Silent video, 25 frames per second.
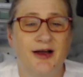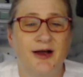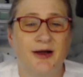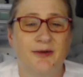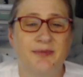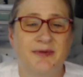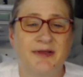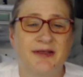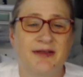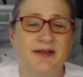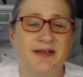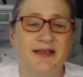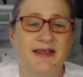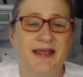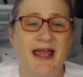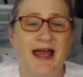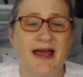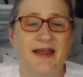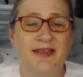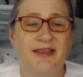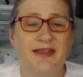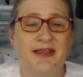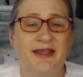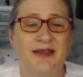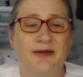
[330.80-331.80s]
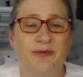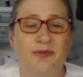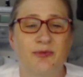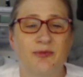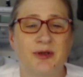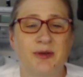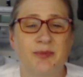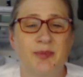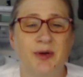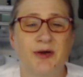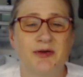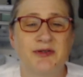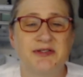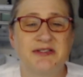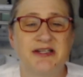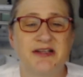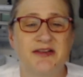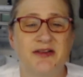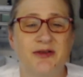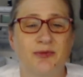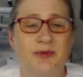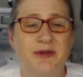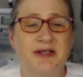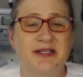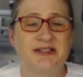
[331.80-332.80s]
oh, Kathy
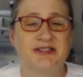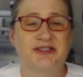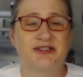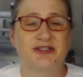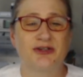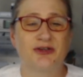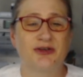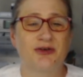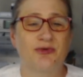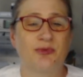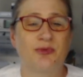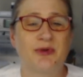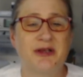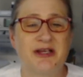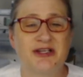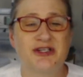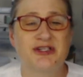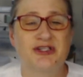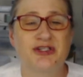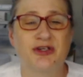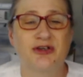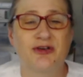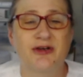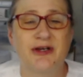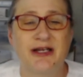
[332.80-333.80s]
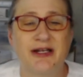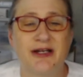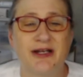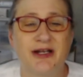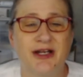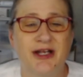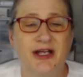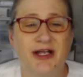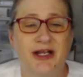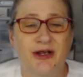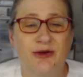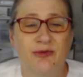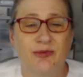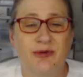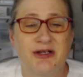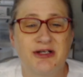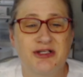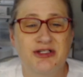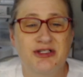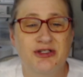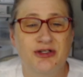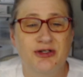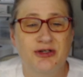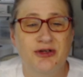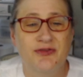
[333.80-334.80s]
reposted the reassure, reassure,
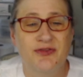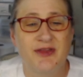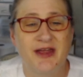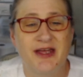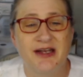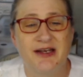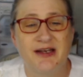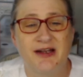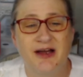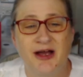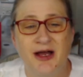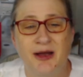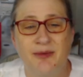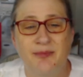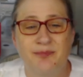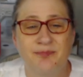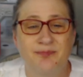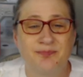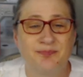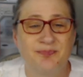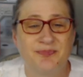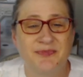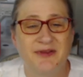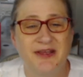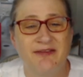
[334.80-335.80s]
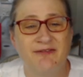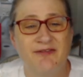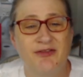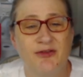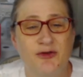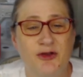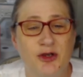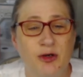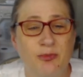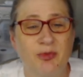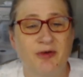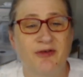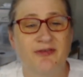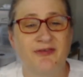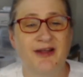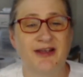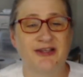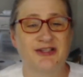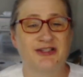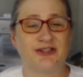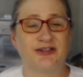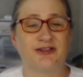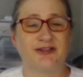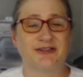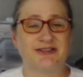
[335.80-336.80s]
reassured that um, even though you're
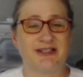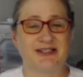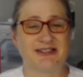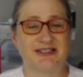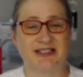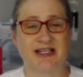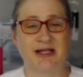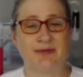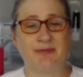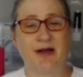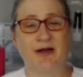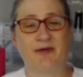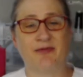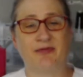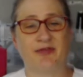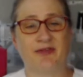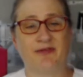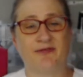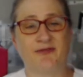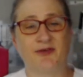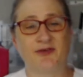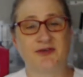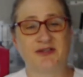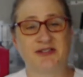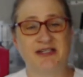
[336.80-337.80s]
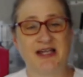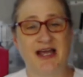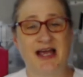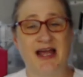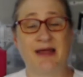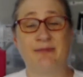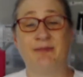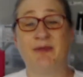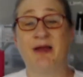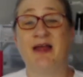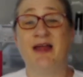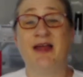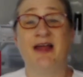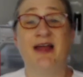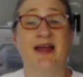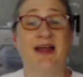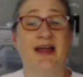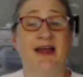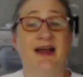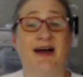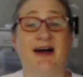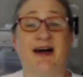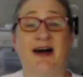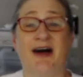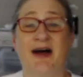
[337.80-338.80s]
professional, it doesn't come out the first time.
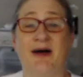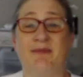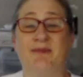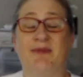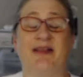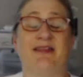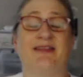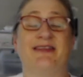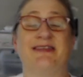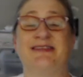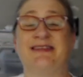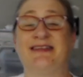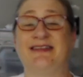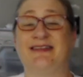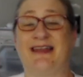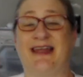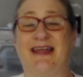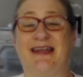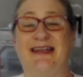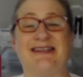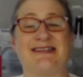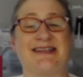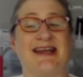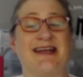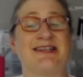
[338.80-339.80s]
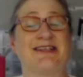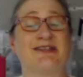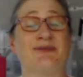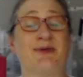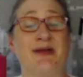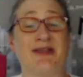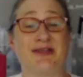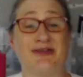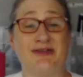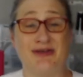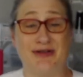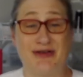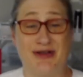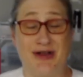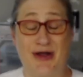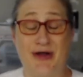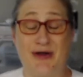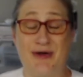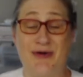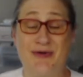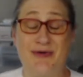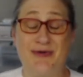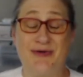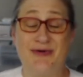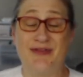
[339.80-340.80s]
Um, listen, ladies, I just want you to
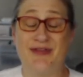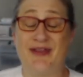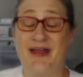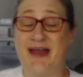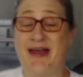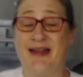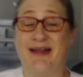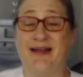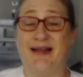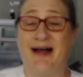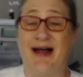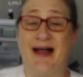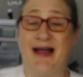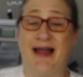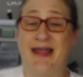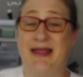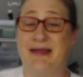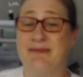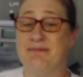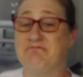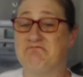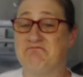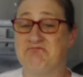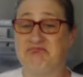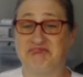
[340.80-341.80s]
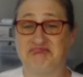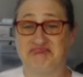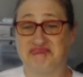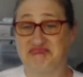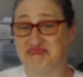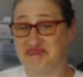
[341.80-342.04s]
know that I'm